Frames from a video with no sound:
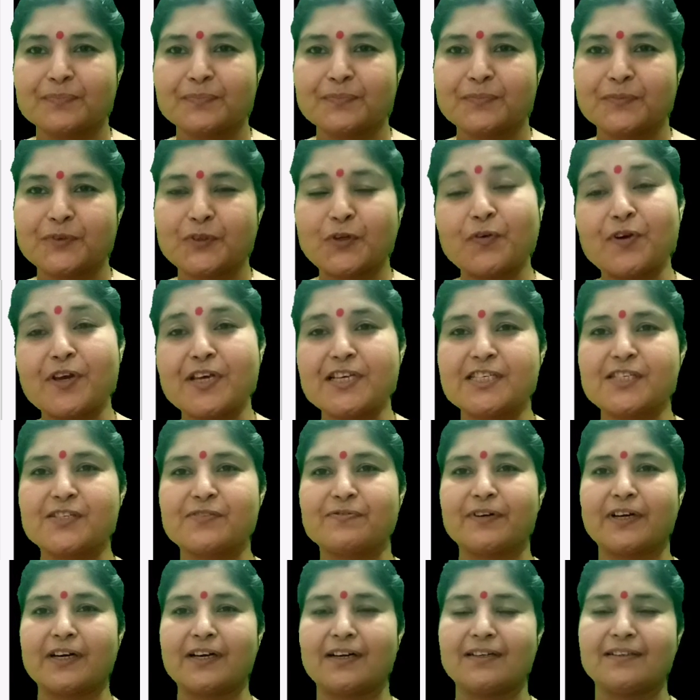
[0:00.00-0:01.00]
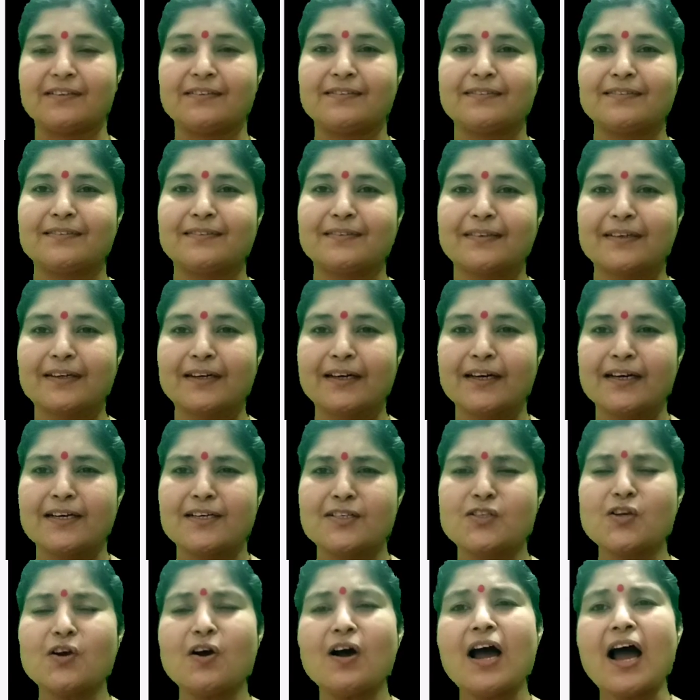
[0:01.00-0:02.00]
to Iswaran,
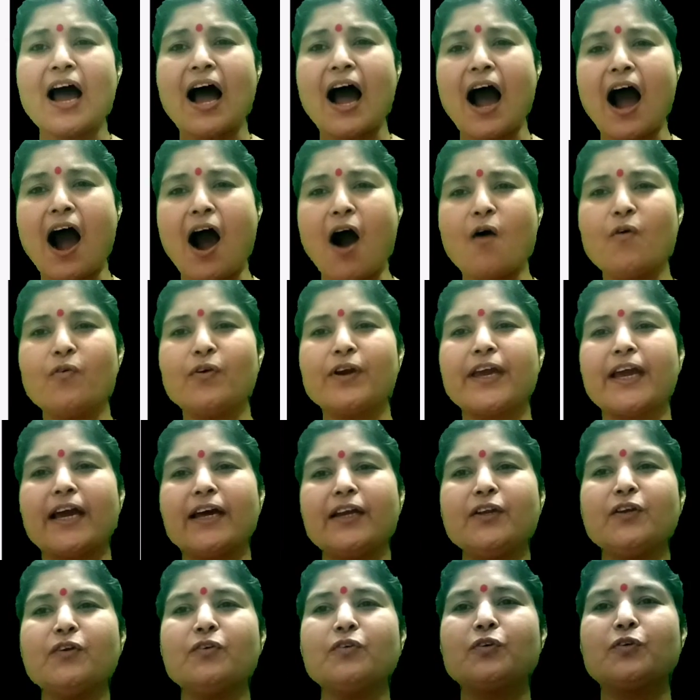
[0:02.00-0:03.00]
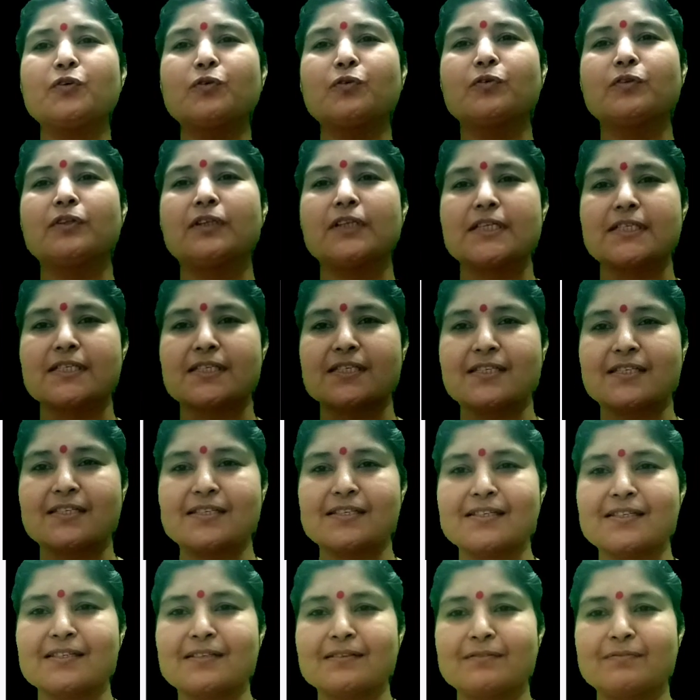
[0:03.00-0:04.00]
so how can you do
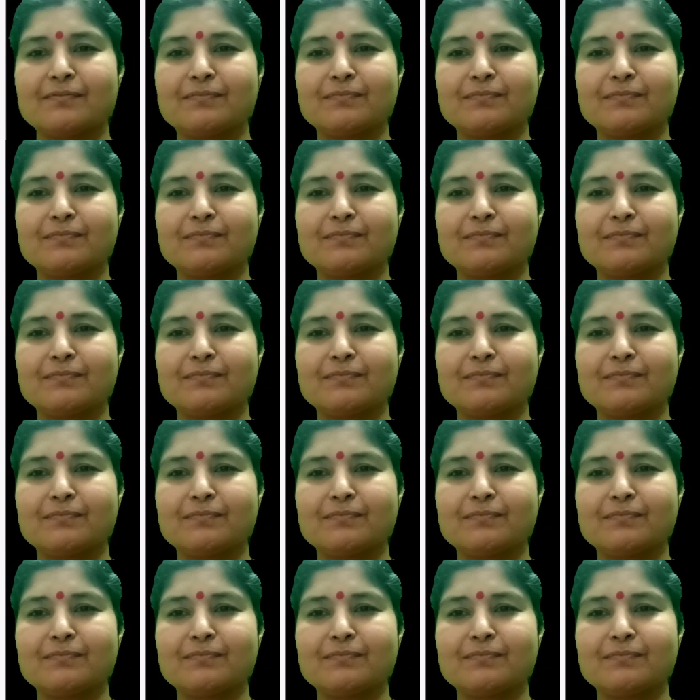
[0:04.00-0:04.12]
this?